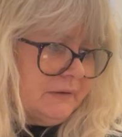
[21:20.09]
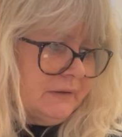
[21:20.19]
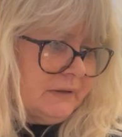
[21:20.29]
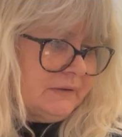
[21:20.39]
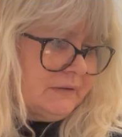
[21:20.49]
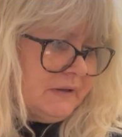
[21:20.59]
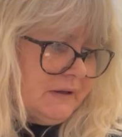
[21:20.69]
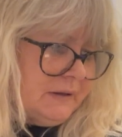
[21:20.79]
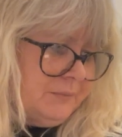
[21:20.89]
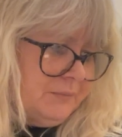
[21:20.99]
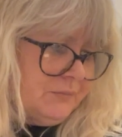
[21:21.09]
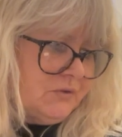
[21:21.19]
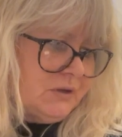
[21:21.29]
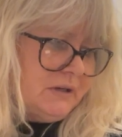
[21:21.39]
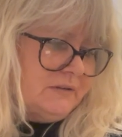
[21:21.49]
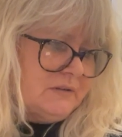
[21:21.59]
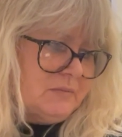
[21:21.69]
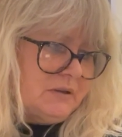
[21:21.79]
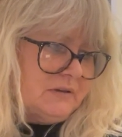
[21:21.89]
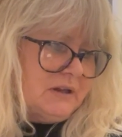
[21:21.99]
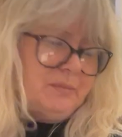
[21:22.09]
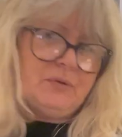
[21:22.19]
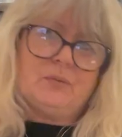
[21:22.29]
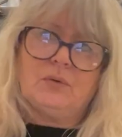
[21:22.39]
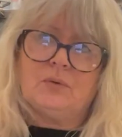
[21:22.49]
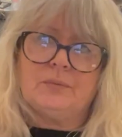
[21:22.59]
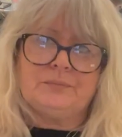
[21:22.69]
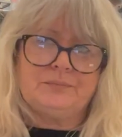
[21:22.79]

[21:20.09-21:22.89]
That she needs them to keep her warm.